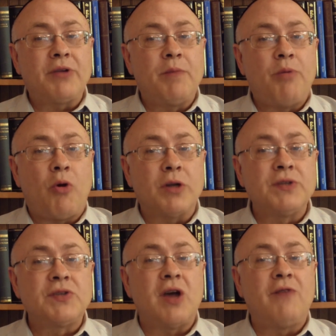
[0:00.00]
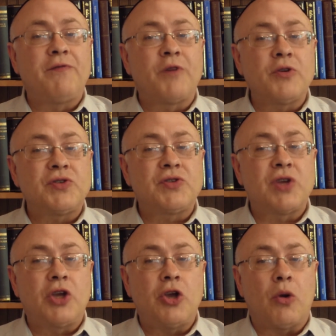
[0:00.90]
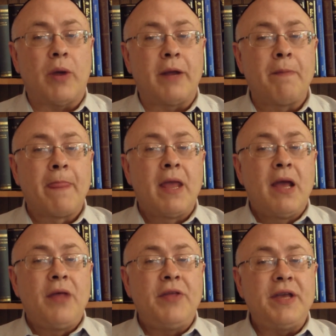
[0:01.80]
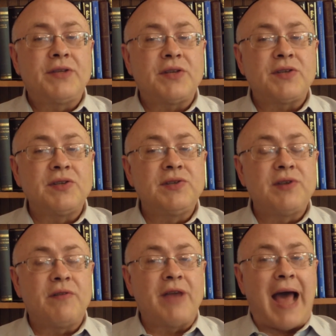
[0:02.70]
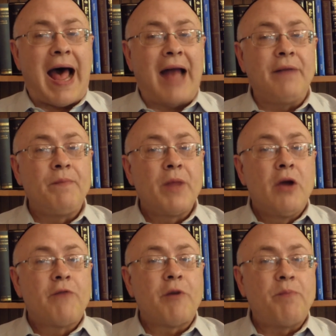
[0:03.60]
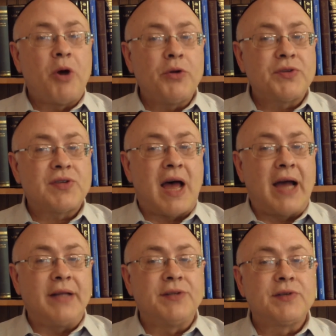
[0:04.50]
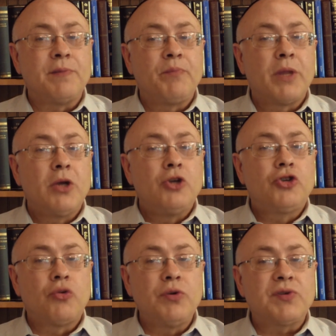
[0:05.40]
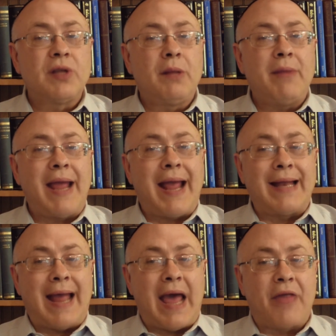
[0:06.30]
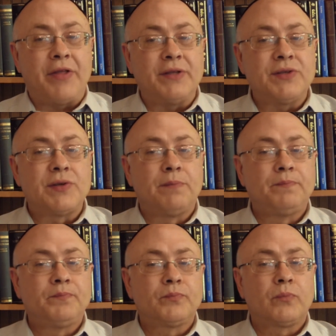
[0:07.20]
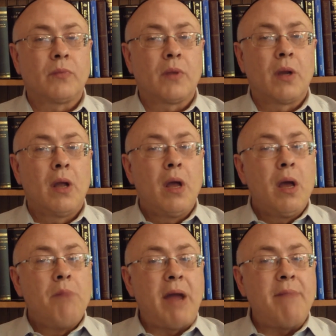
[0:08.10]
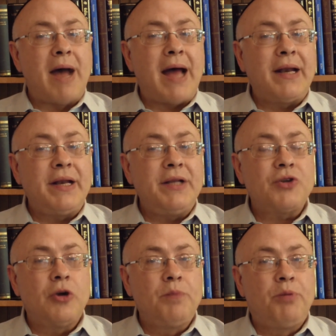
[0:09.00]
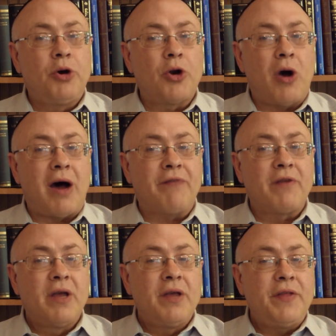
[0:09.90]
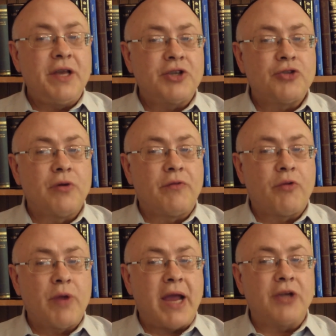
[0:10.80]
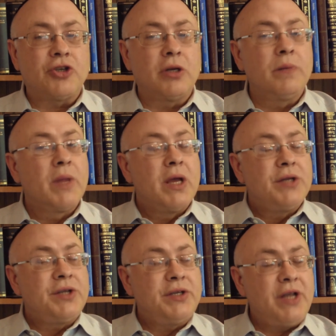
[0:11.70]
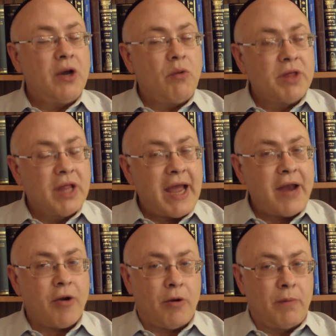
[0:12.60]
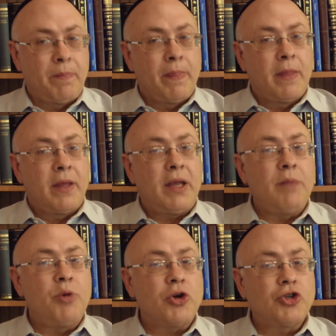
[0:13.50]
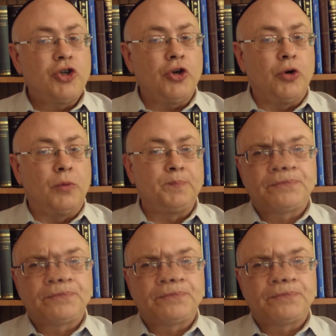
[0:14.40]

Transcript: importance of first securing the existence of God for both sides, Jerusalem and Athens. Maimonides could put off the issue of creation to deal with later in Book 2.